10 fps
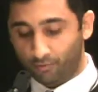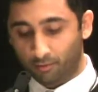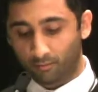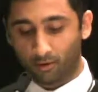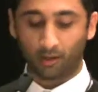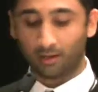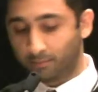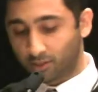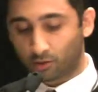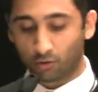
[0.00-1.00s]
Okay, let
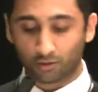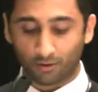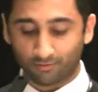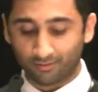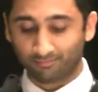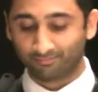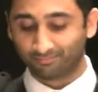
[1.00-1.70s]
me just close it up.